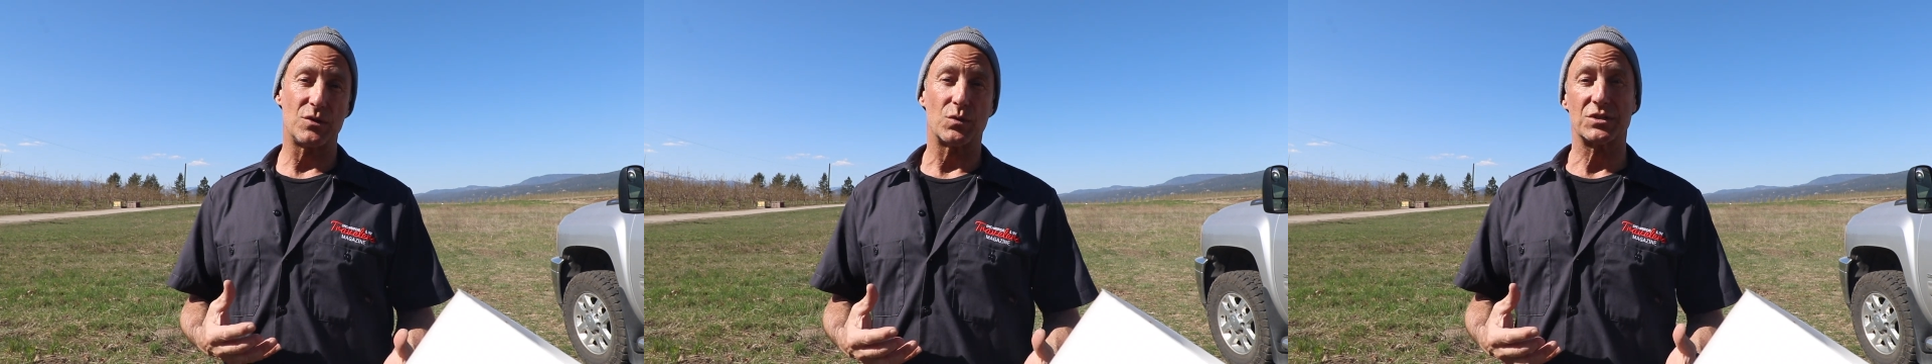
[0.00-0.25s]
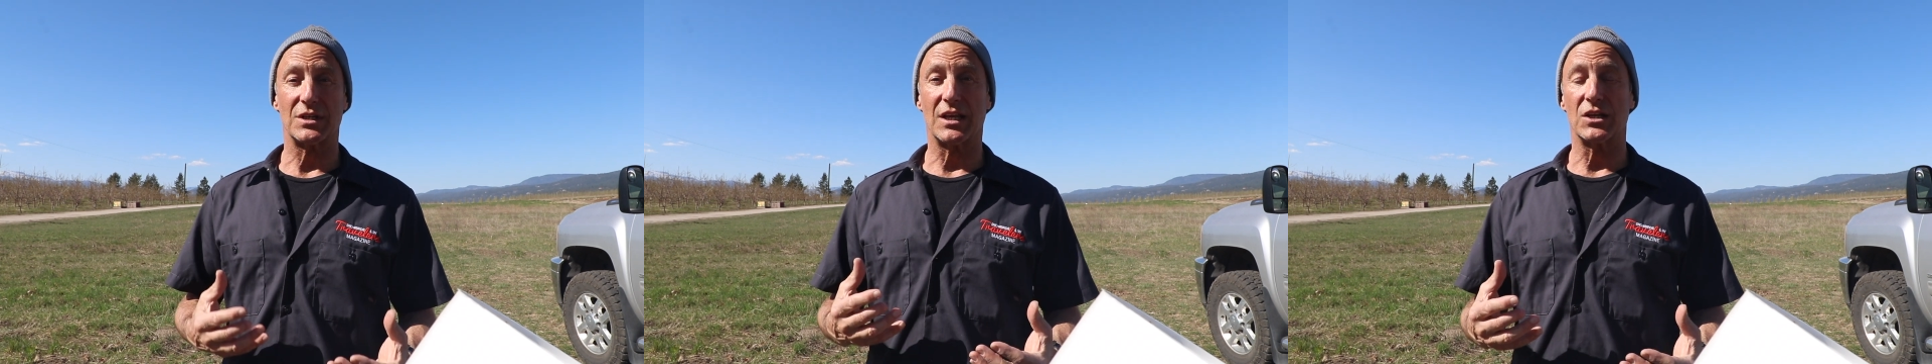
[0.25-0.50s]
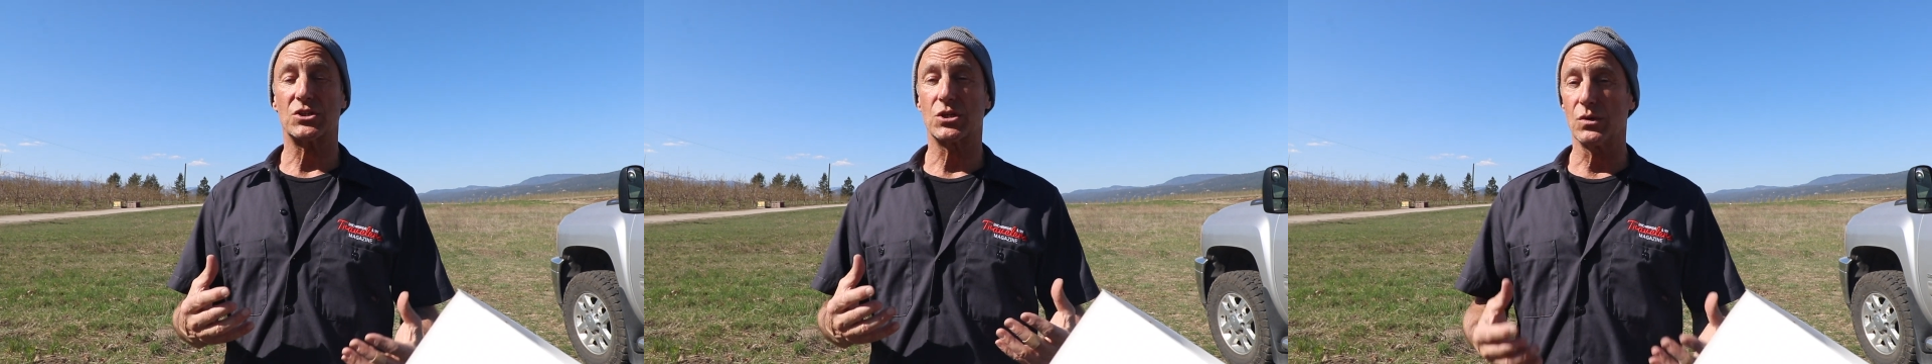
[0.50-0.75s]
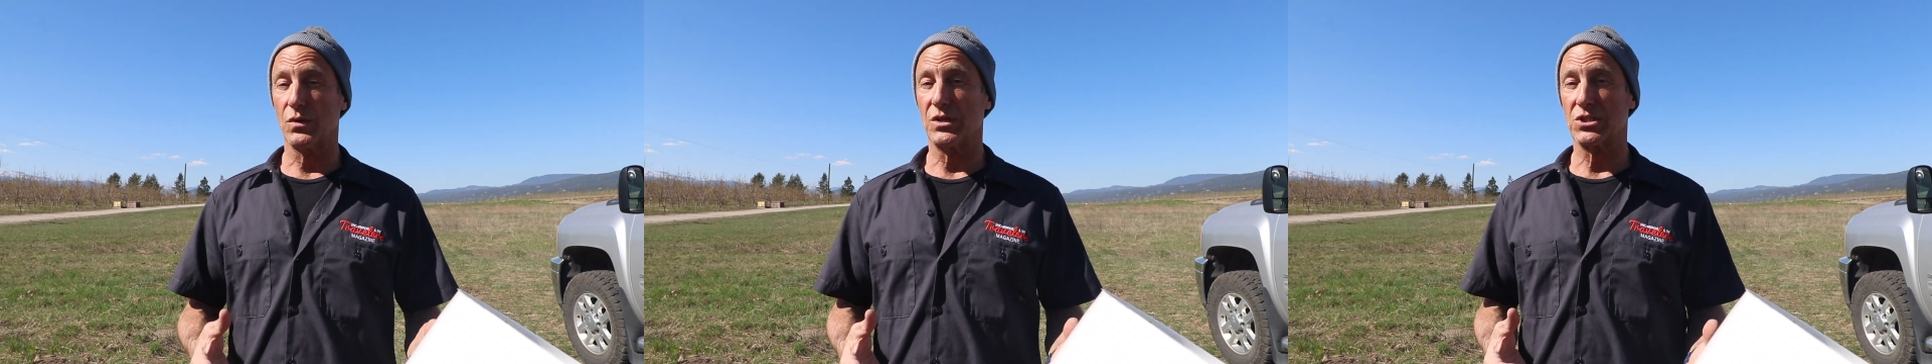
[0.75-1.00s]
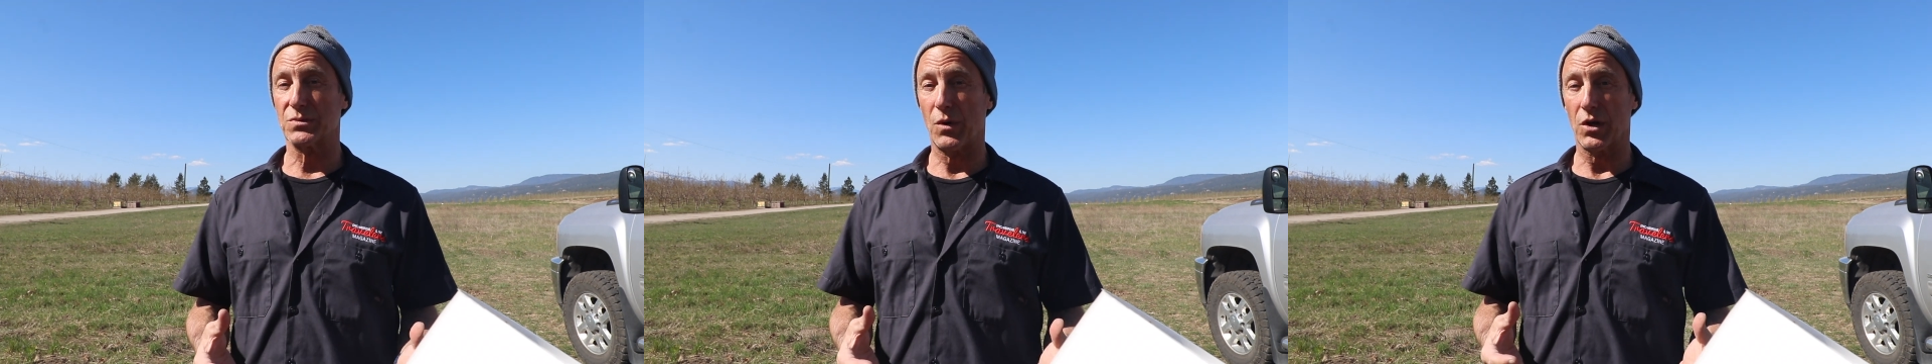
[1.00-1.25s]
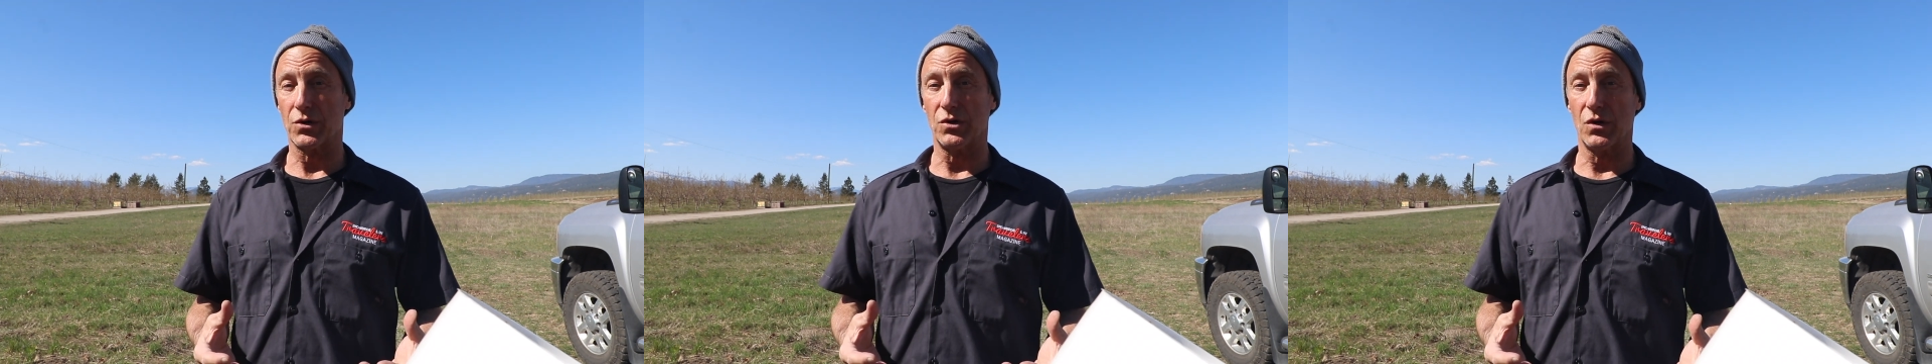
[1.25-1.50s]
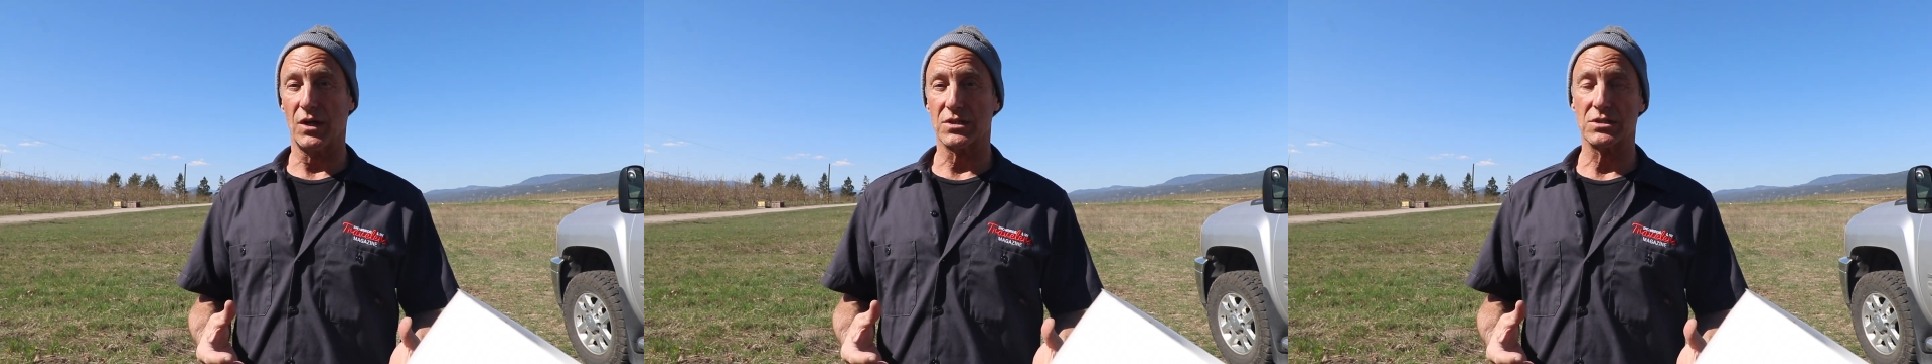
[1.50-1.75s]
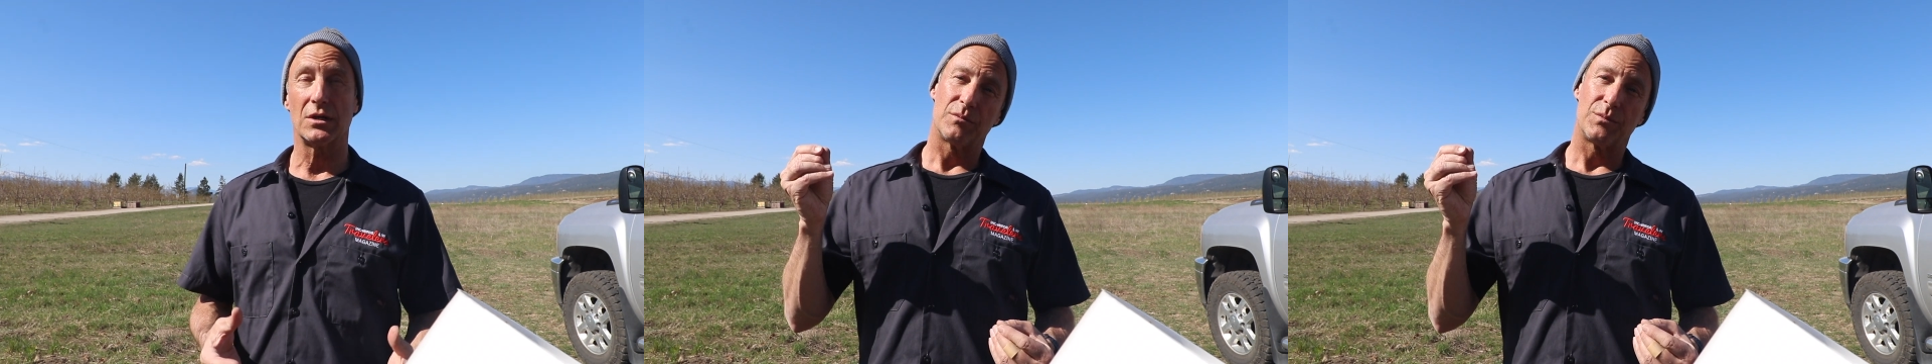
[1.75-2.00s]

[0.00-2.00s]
was to get two of these smaller units